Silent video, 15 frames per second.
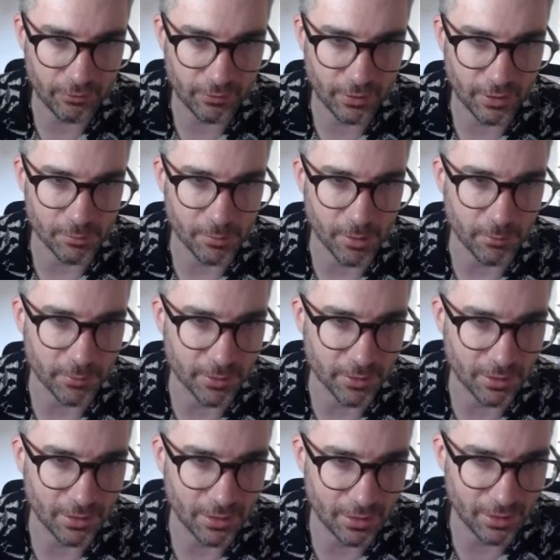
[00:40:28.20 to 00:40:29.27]
at the moment
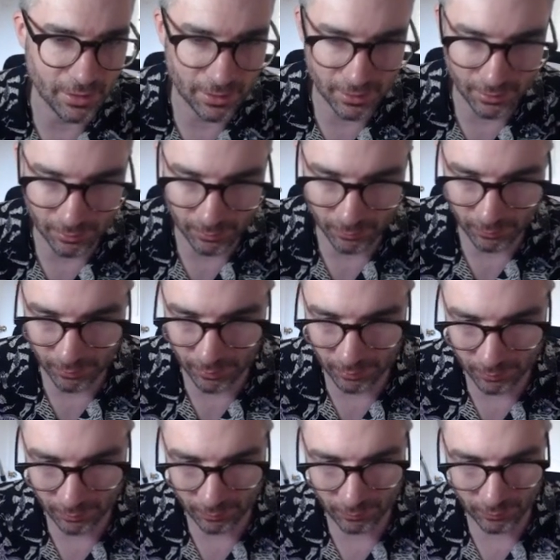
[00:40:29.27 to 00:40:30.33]

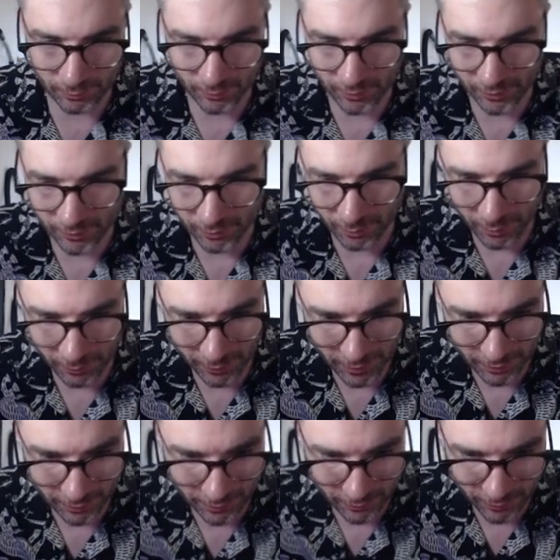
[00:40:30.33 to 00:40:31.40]
we've got these the wrong way
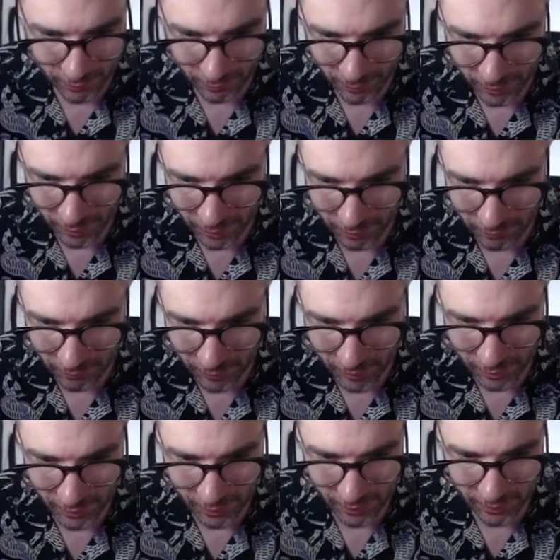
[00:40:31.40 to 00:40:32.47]
around, so we're going to invert
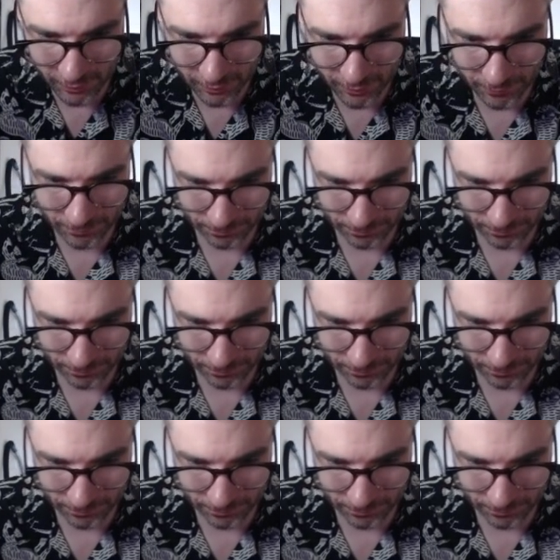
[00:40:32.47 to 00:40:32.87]
these.